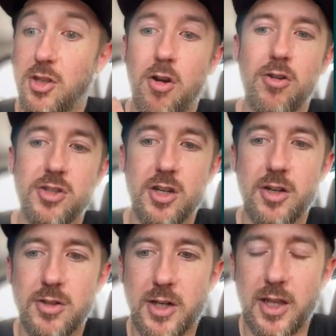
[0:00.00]
they're also going to
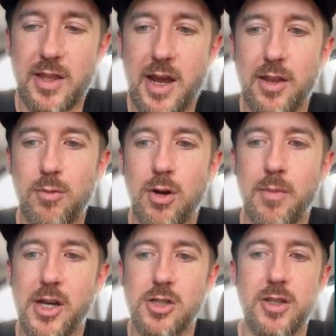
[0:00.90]
look at that. They want to
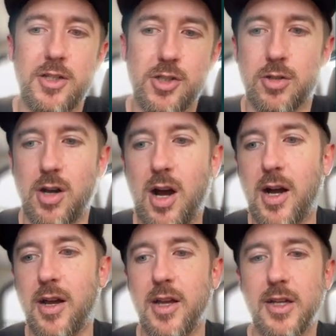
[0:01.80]
make sure that you're
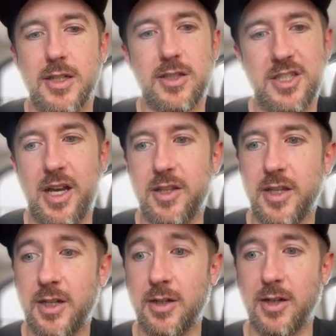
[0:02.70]
not
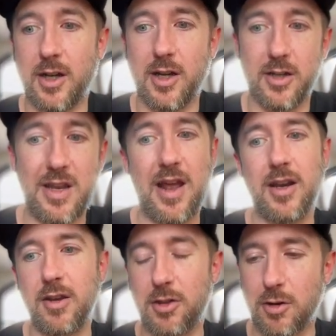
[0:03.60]
selling data
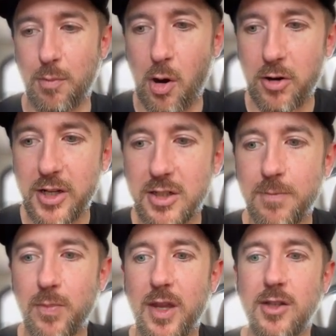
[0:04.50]
to third parties.
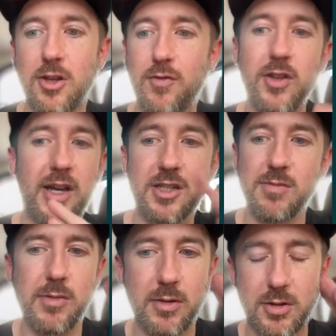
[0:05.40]
And so if you like
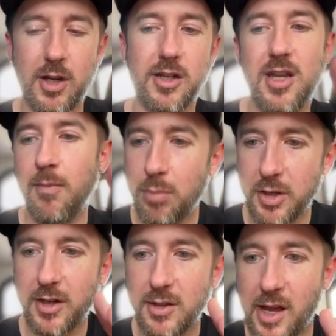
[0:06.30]
some
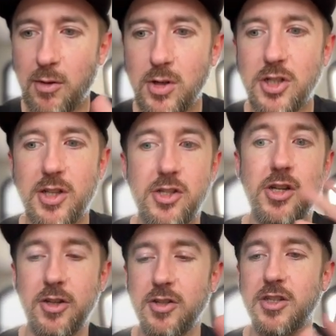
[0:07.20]
templated language that you
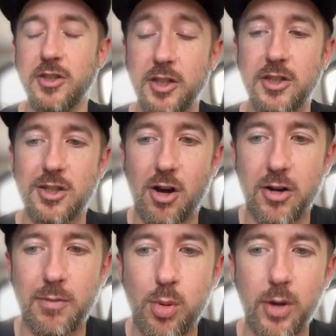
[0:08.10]
can use as a good
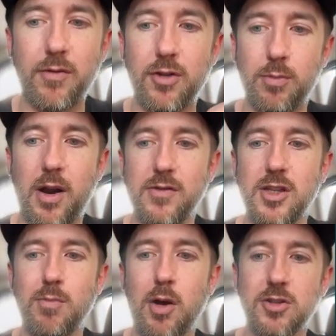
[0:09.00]
starting point for your privacy
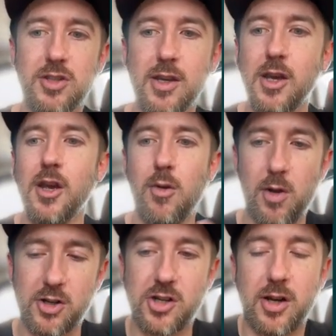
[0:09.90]
policy, we
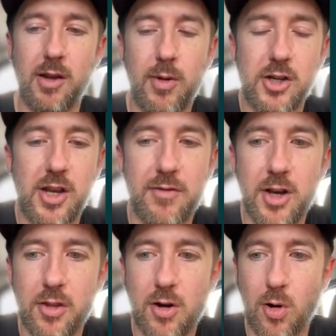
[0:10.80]
actually have
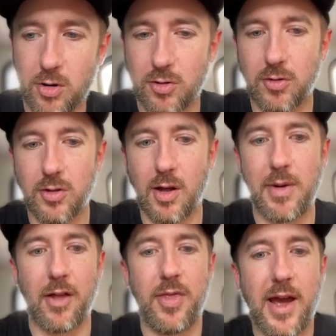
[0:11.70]
another article
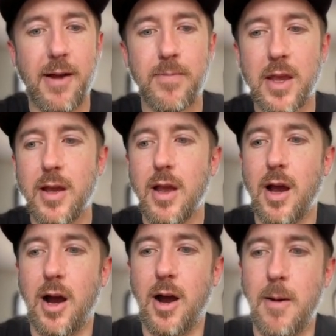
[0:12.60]
about that.
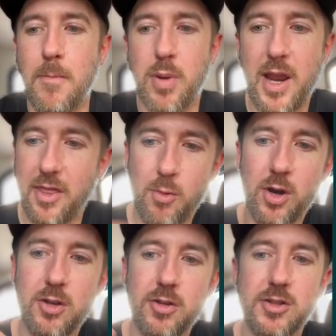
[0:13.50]
But yeah, they want
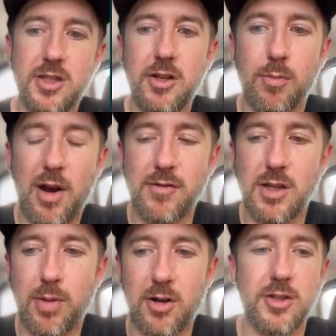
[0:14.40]
to see your privacy
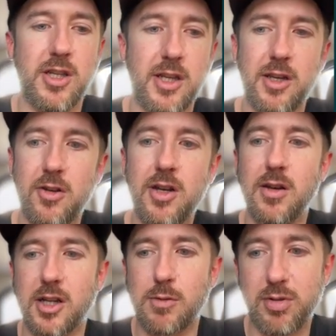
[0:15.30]
policy, and you need to
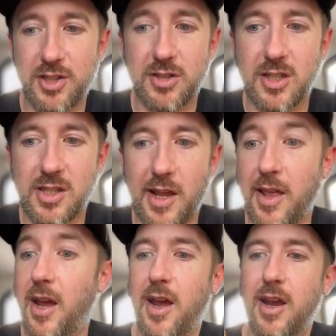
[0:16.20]
explicitly say
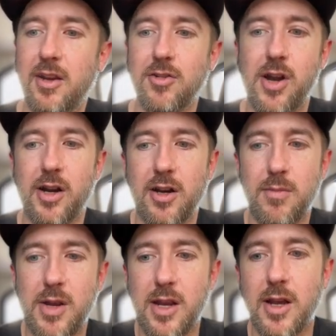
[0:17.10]
that, hey, you're not going to
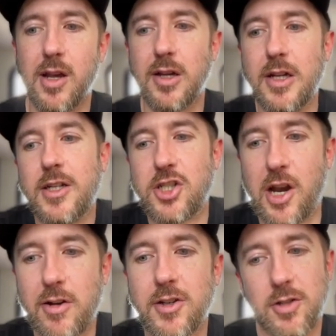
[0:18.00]
be
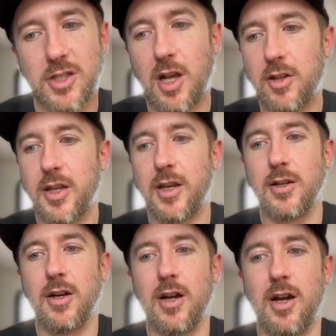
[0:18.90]
sharing or
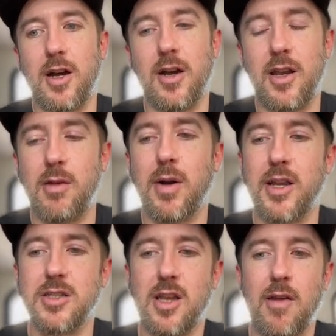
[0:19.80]
selling
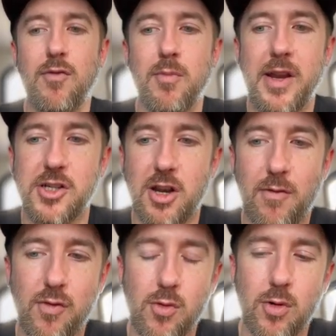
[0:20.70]
anybody's information
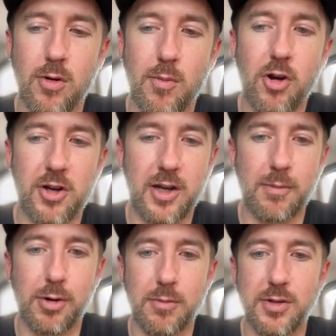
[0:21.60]
for marketing
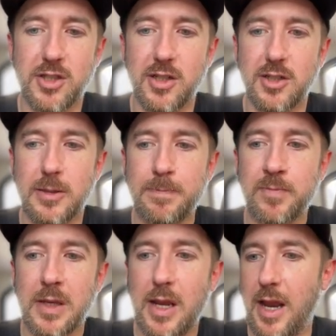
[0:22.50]
purposes.
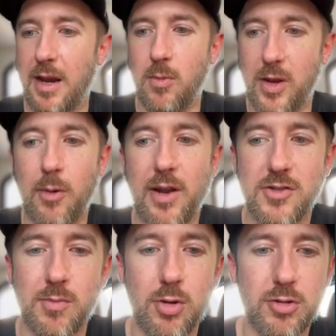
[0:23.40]
And yeah, we have
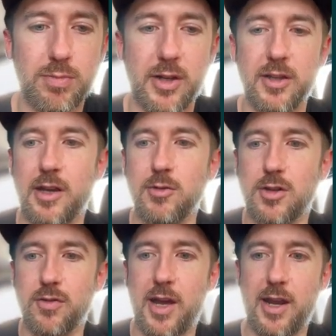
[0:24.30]
some boilerplate language
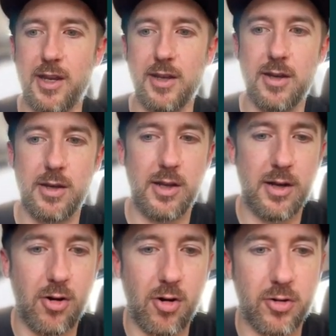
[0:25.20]
for that in
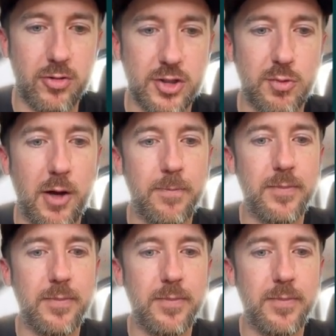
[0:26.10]
our article as well.